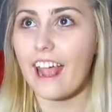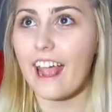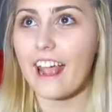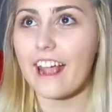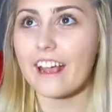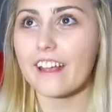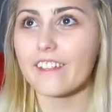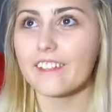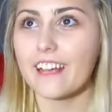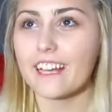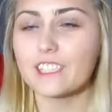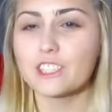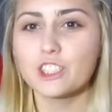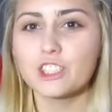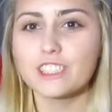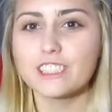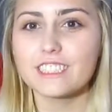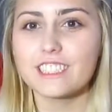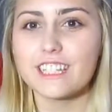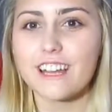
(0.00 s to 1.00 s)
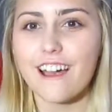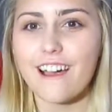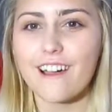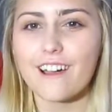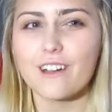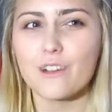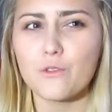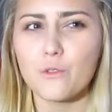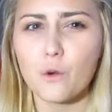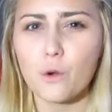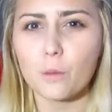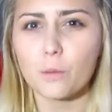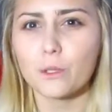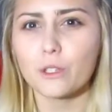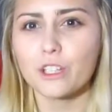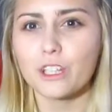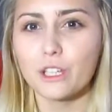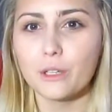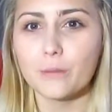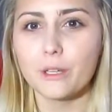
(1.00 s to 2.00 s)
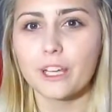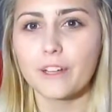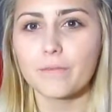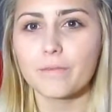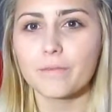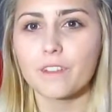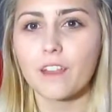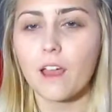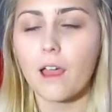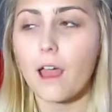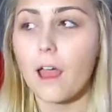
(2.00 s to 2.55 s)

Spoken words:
and that's just not a normal human.